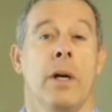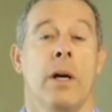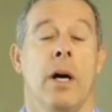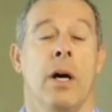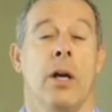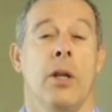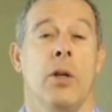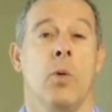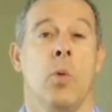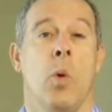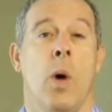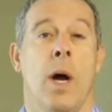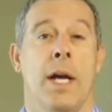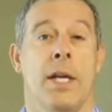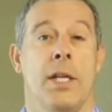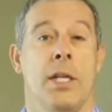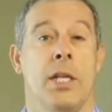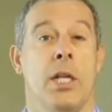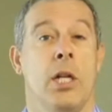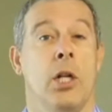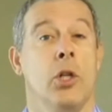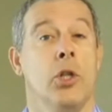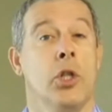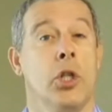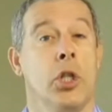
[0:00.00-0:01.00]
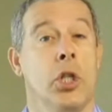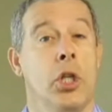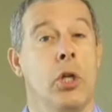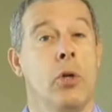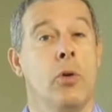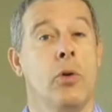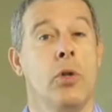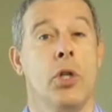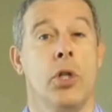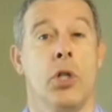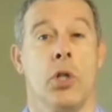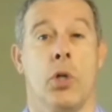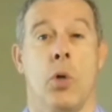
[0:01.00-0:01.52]
Otherwise it'll
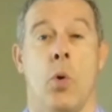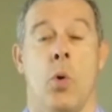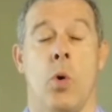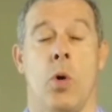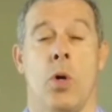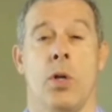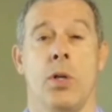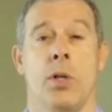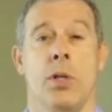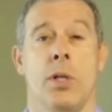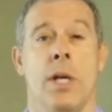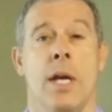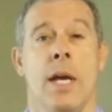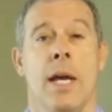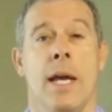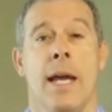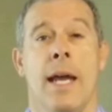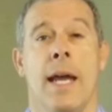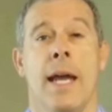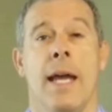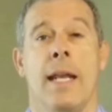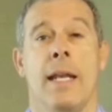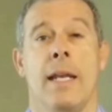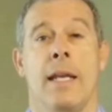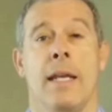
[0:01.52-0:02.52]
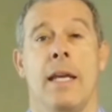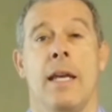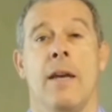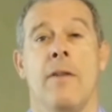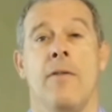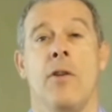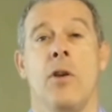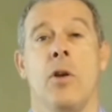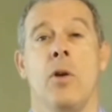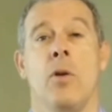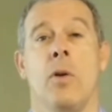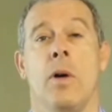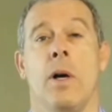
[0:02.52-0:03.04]
skew the scores and give
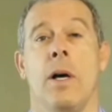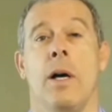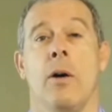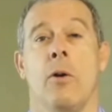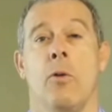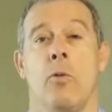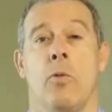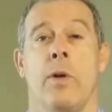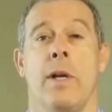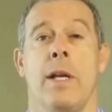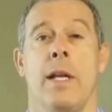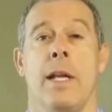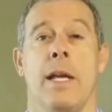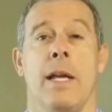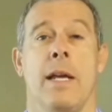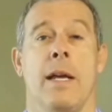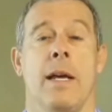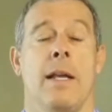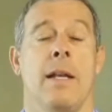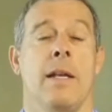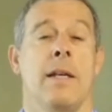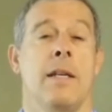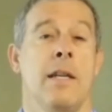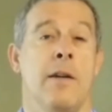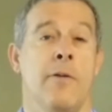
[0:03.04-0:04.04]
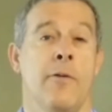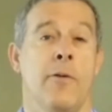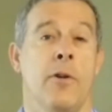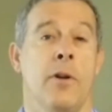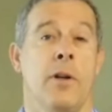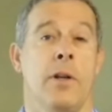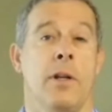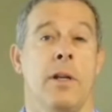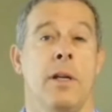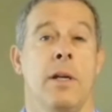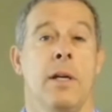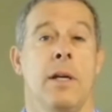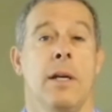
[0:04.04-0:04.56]
you a reading
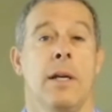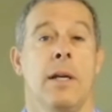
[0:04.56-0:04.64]
different